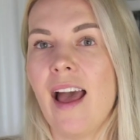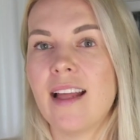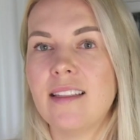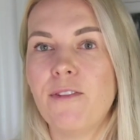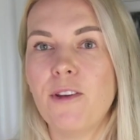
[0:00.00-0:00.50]

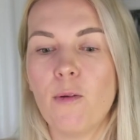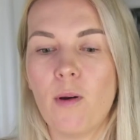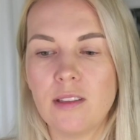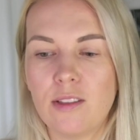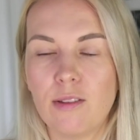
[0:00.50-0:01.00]
And if you
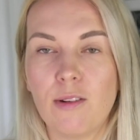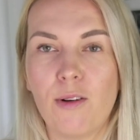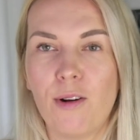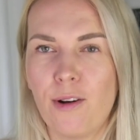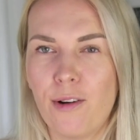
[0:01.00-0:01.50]
want to
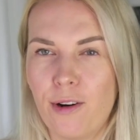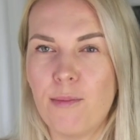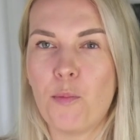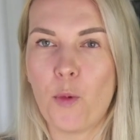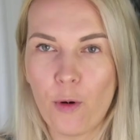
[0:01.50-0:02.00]

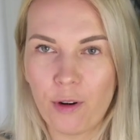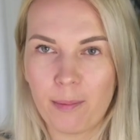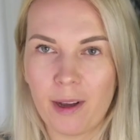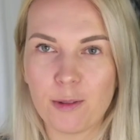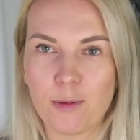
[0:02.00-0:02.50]
learn more
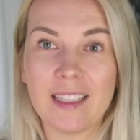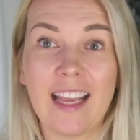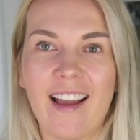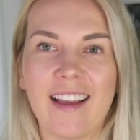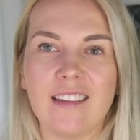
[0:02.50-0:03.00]
about what
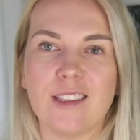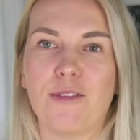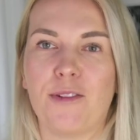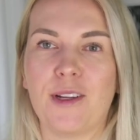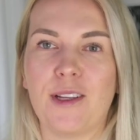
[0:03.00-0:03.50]
AI can do
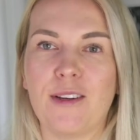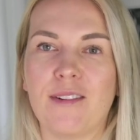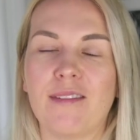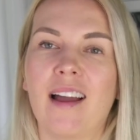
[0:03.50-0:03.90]
for you,